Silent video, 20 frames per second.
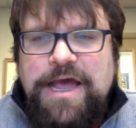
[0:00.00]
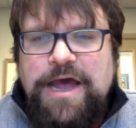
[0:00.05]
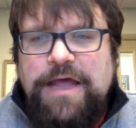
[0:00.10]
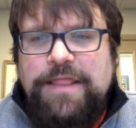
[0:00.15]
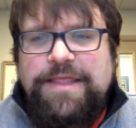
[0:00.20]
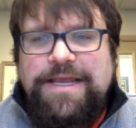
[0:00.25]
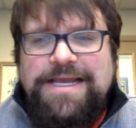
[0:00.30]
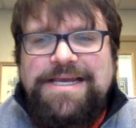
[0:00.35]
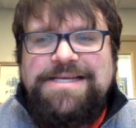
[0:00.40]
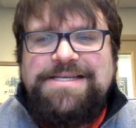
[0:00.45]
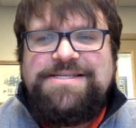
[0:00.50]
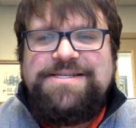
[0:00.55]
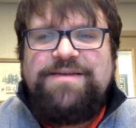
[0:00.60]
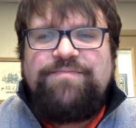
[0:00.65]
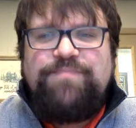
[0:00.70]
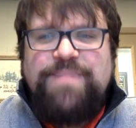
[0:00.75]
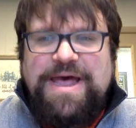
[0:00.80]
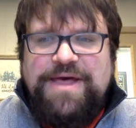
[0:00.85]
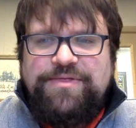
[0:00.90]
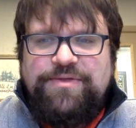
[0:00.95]
on the east
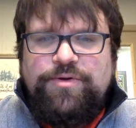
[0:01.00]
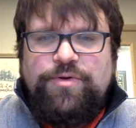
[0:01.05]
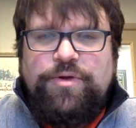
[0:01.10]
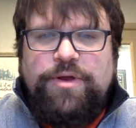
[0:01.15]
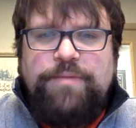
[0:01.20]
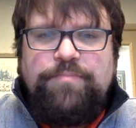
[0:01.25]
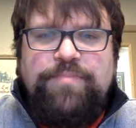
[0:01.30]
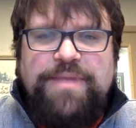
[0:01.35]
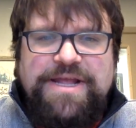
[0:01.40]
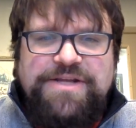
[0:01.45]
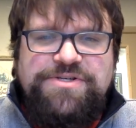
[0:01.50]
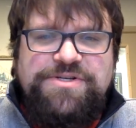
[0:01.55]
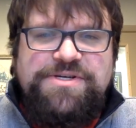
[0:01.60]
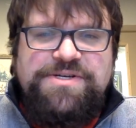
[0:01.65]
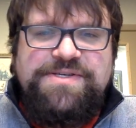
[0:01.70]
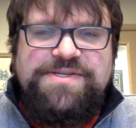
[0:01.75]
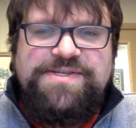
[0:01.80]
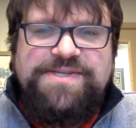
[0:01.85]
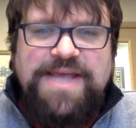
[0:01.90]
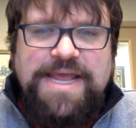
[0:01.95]
of Bethel and
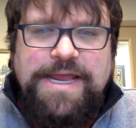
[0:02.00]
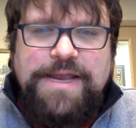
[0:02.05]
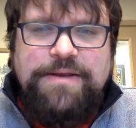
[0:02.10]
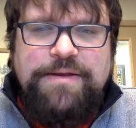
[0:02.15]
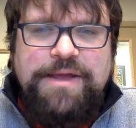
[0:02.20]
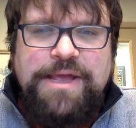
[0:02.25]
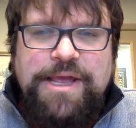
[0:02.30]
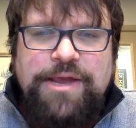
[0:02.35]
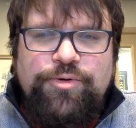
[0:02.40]
pitched his tent,